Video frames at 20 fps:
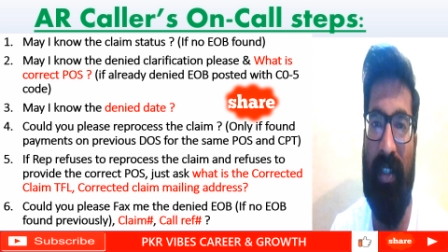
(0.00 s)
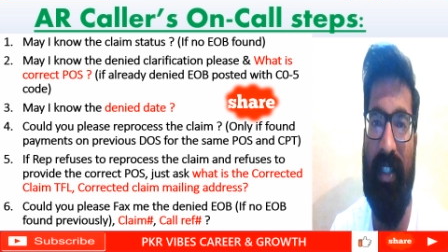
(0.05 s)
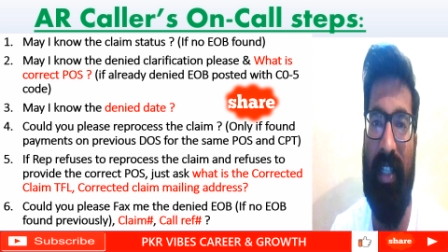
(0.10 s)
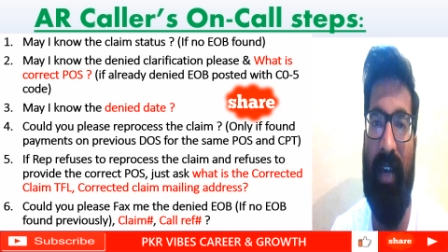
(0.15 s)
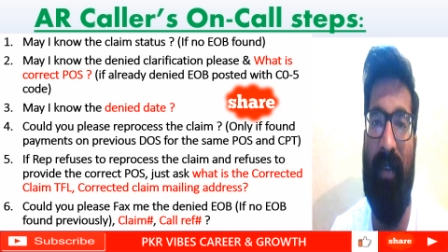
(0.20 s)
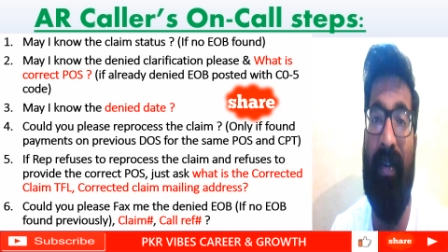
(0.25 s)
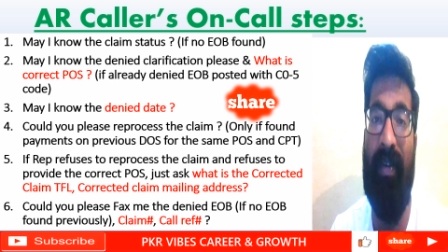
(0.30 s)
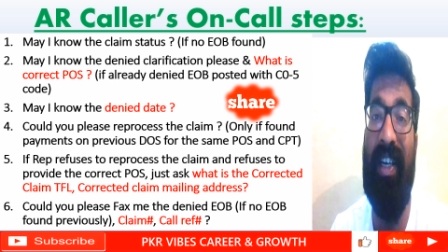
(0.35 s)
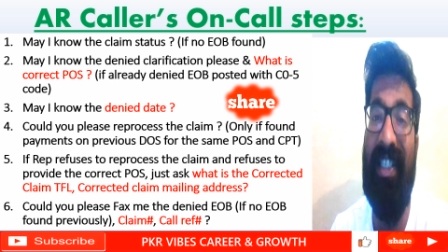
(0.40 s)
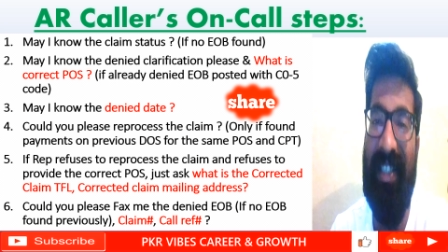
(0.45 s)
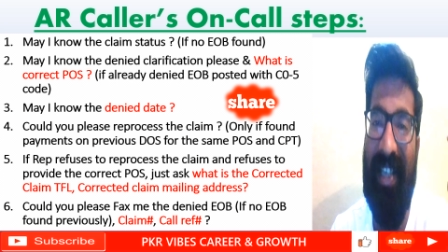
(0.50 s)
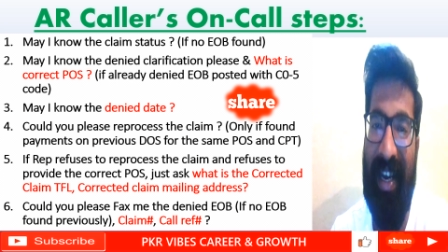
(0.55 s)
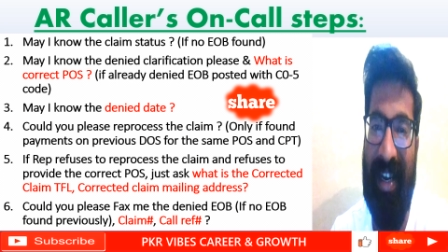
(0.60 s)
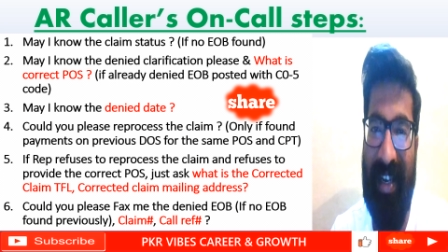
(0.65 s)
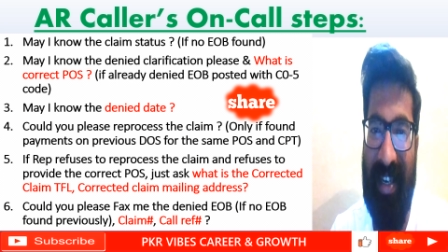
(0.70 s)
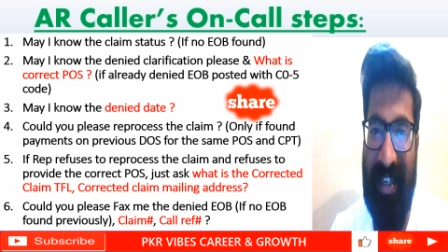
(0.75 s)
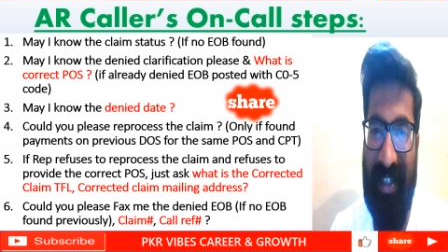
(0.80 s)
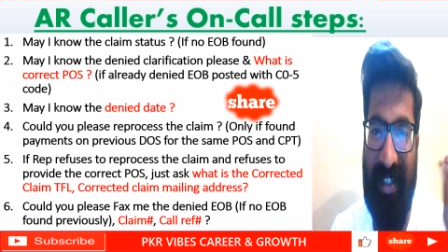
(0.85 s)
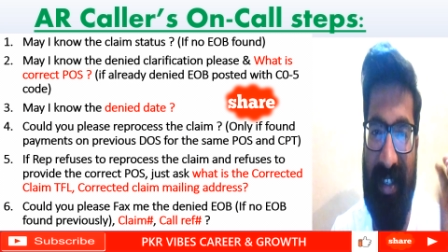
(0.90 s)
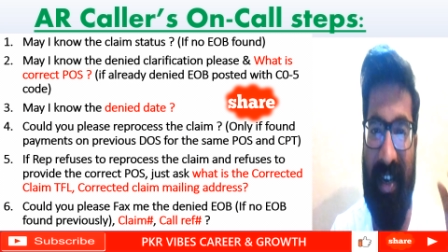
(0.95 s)
They will
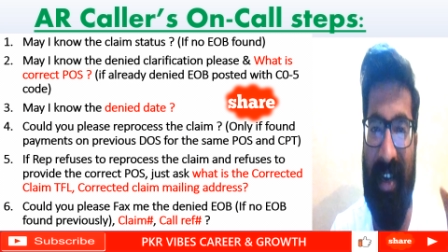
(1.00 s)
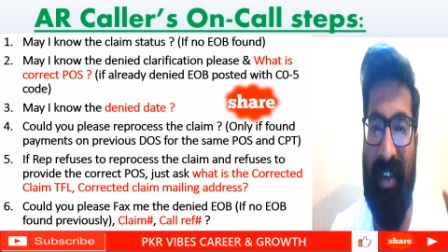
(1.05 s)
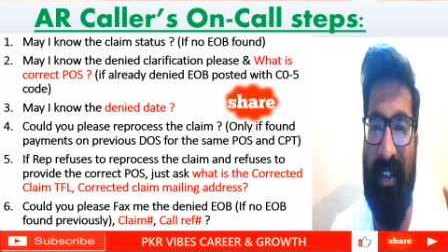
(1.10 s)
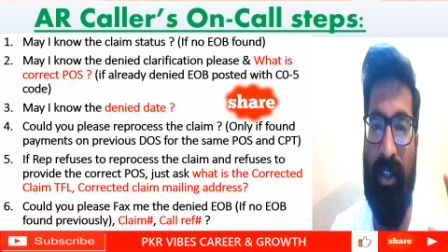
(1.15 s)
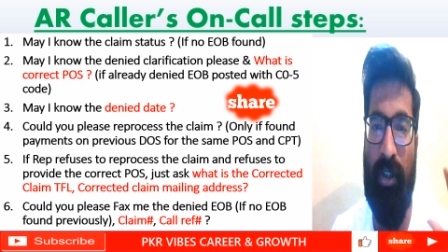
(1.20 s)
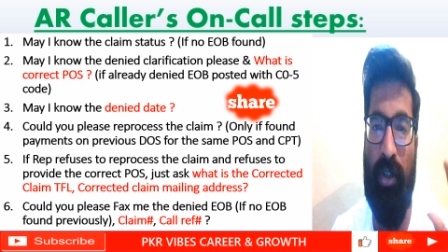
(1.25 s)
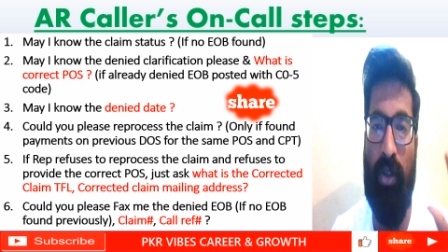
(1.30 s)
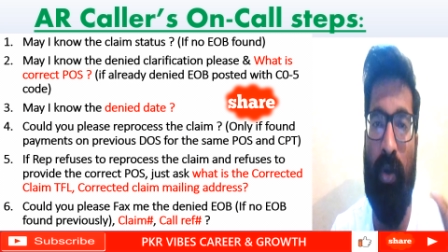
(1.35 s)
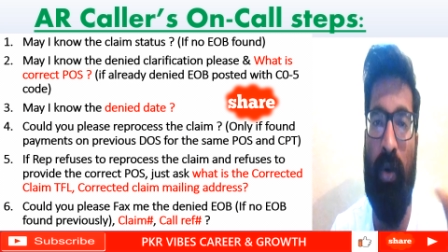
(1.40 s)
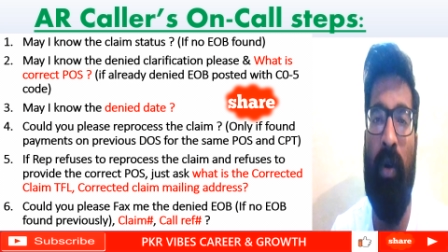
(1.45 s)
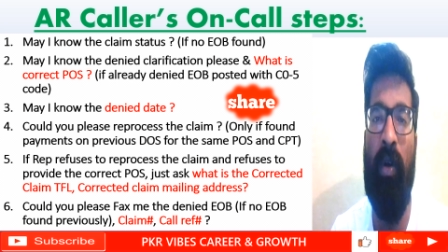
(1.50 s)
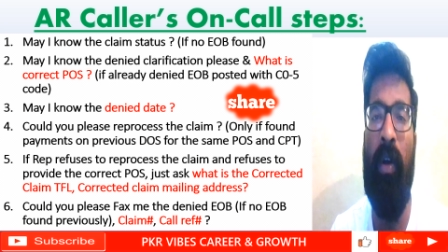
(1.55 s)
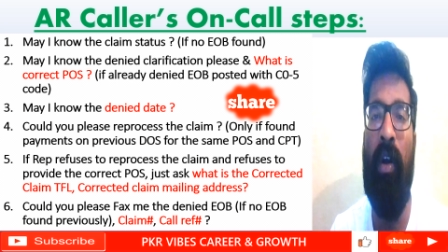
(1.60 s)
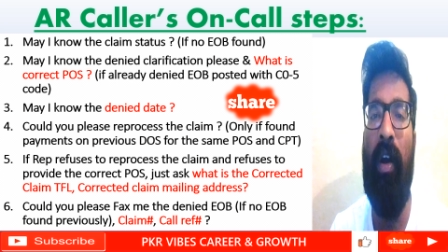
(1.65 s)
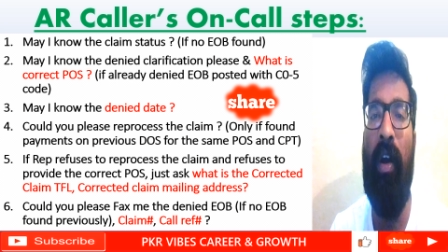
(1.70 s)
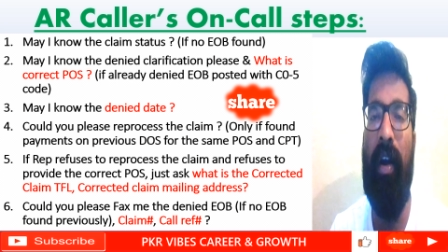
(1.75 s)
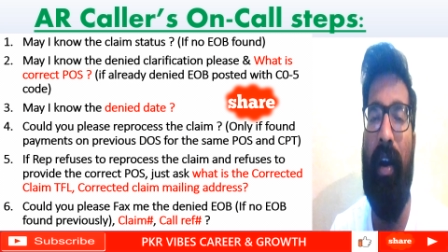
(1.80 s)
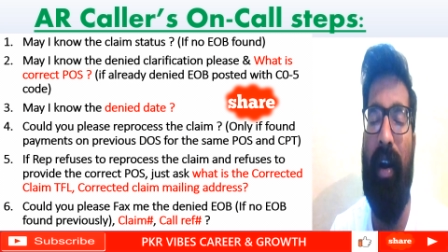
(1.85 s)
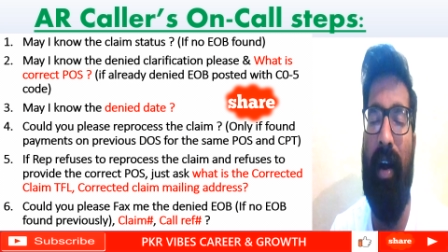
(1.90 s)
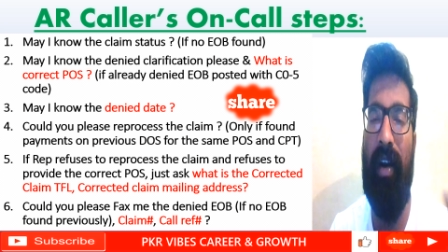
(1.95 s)
suggest us to
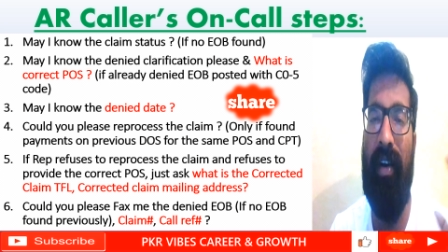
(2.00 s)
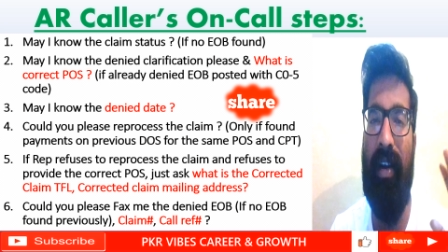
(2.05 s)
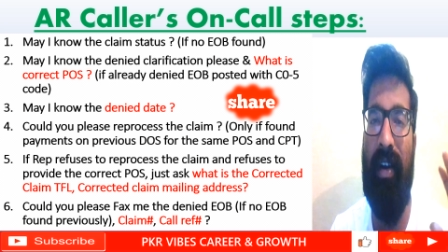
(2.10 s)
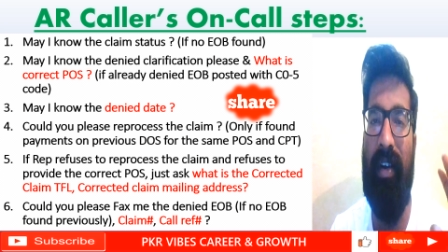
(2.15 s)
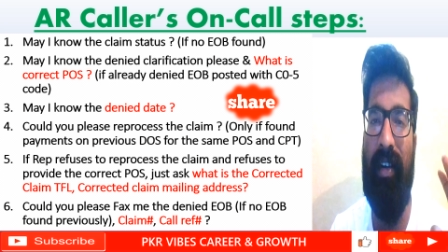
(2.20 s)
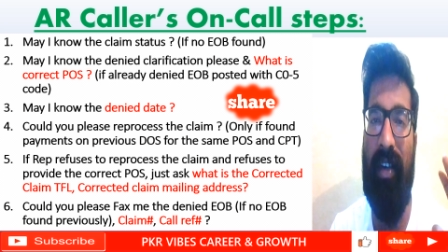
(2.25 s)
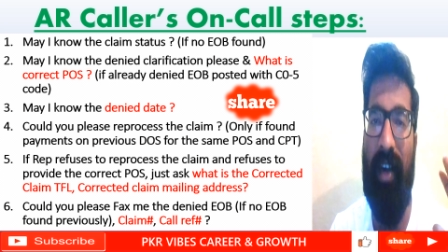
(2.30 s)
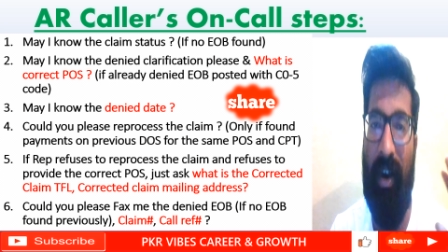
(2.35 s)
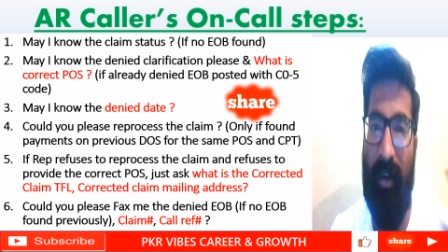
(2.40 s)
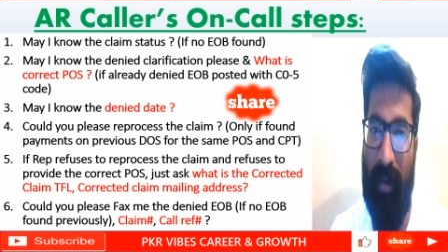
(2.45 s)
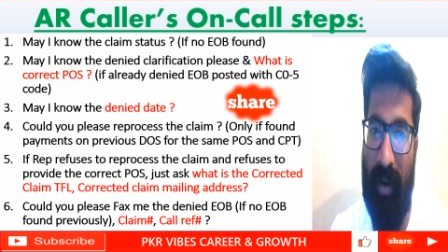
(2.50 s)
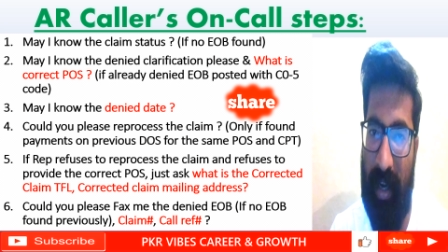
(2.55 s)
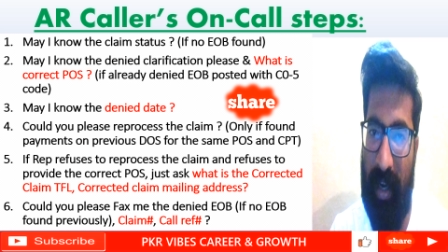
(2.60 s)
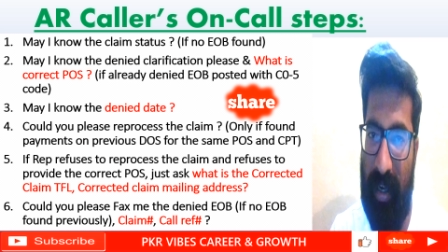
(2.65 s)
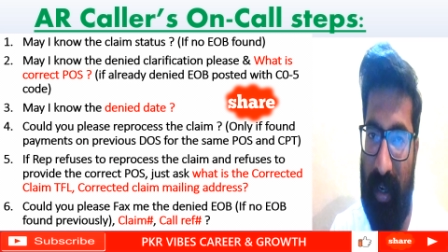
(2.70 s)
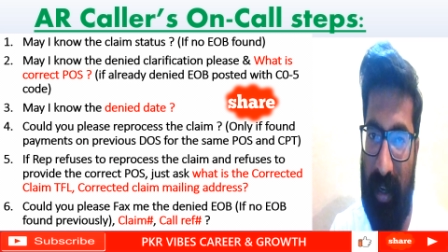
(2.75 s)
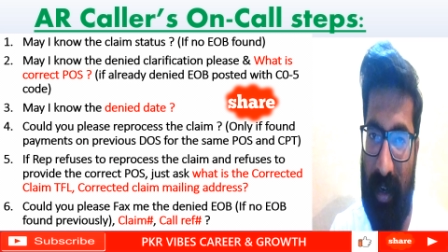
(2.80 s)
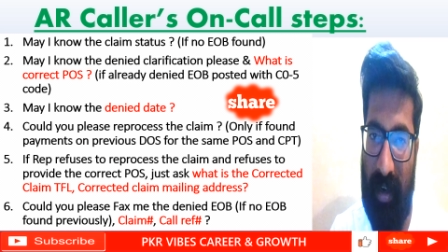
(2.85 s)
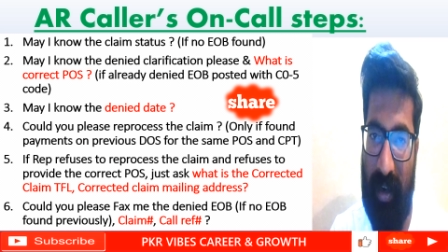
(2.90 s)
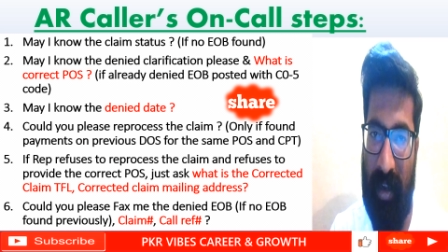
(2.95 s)
contact our
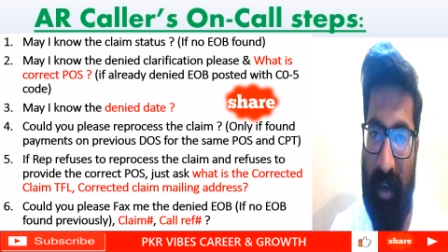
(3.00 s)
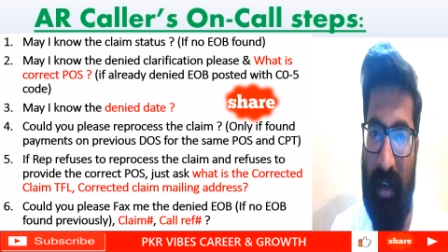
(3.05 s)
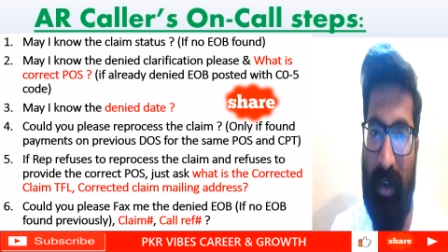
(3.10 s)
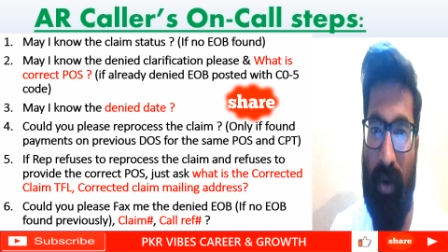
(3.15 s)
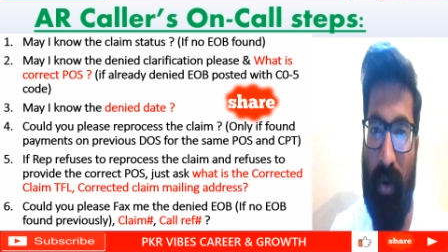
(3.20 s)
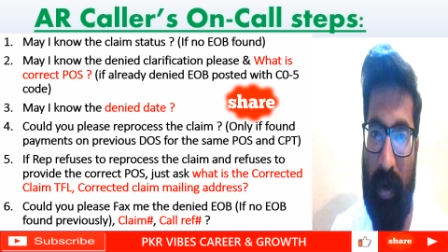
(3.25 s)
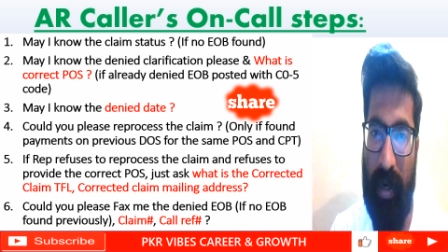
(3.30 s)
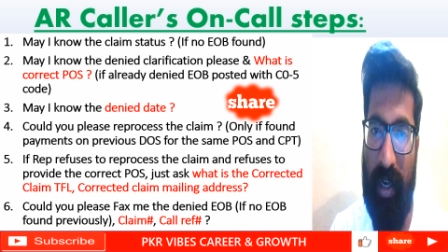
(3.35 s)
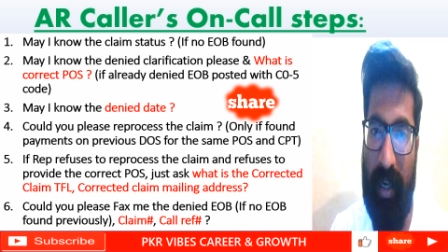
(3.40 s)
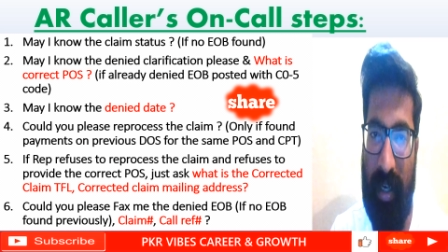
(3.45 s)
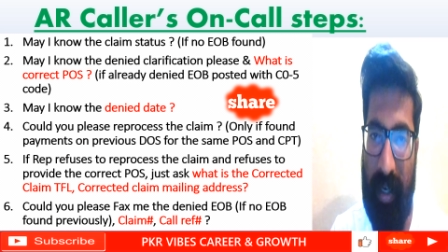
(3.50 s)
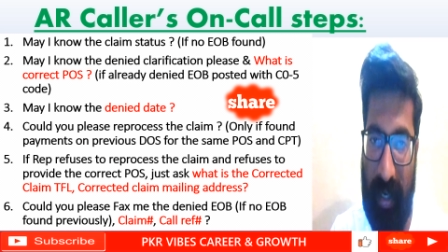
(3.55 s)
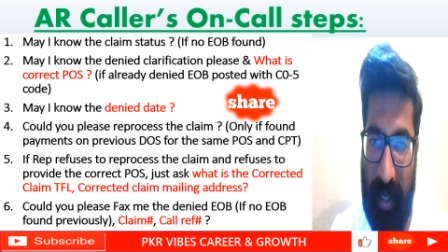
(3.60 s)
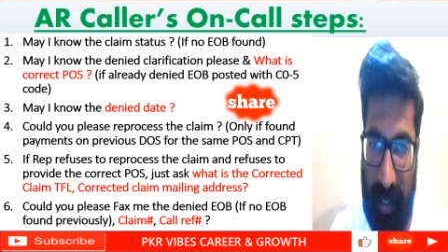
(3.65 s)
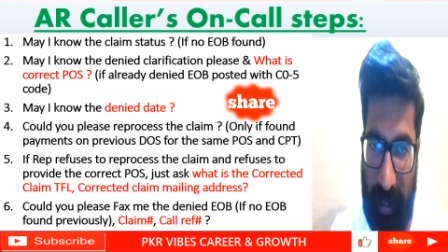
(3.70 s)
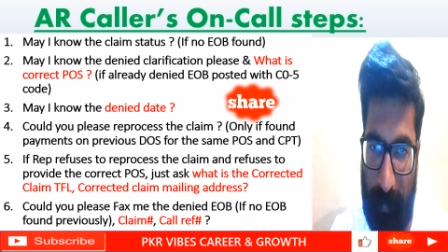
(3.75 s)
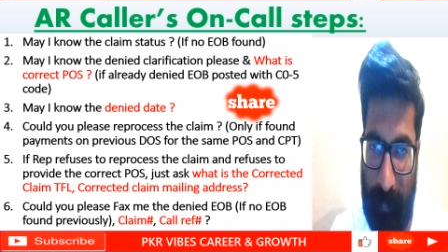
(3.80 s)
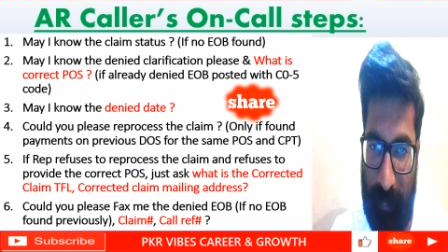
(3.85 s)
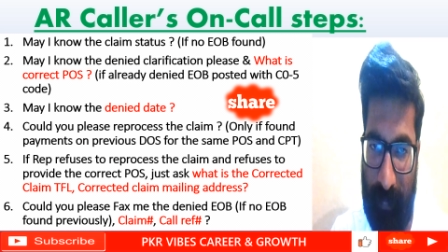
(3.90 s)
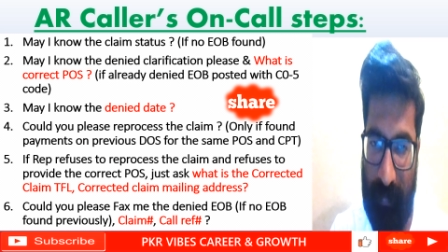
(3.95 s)
internal coding
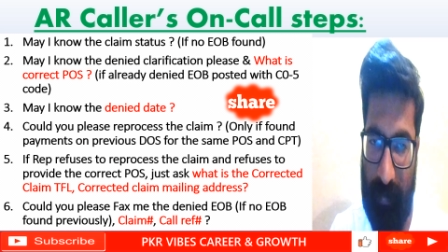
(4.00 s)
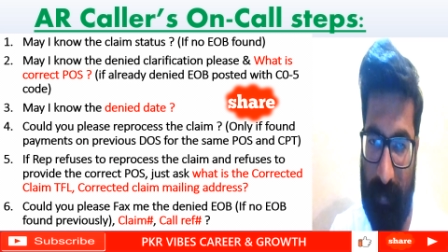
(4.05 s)
team,